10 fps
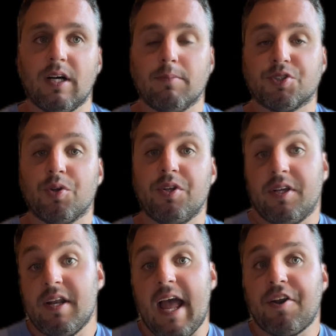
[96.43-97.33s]
So you
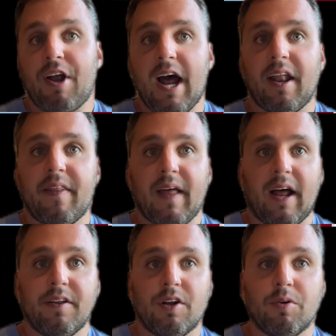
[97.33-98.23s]
can hang your hat on
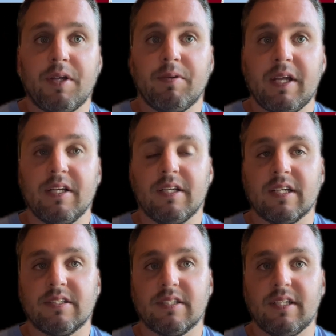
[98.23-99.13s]
that. You know,
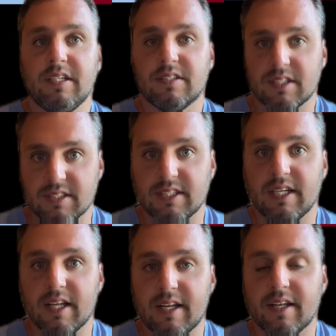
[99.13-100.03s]
he
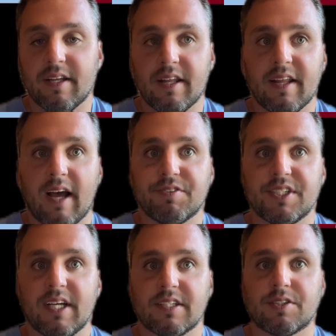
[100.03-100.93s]
succeeded in the
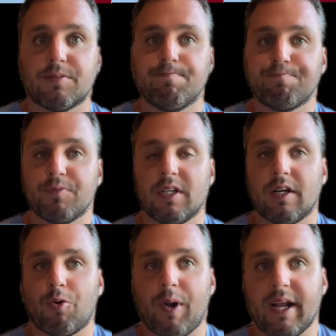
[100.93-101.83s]
FCS
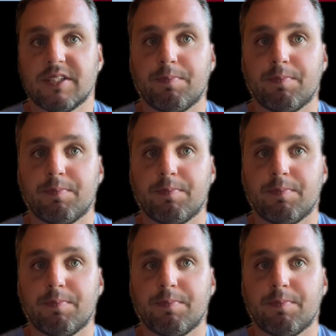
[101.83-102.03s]
ranks.